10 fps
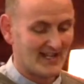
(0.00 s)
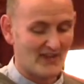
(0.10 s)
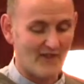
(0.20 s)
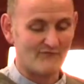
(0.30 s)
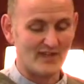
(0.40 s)

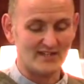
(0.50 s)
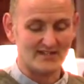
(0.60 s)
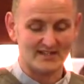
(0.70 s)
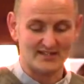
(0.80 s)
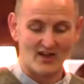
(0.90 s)
their
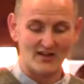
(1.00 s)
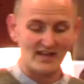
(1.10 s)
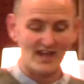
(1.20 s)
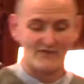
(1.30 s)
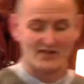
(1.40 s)
faces are
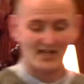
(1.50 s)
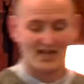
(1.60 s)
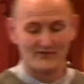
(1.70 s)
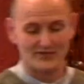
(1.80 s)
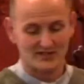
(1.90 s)
never
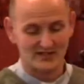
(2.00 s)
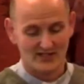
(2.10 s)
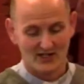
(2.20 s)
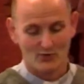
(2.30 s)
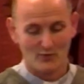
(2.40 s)
covered
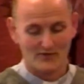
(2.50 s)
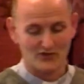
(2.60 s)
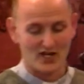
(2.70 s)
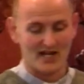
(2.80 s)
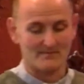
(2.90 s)
with
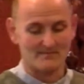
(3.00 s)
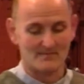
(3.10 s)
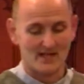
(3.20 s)
shame.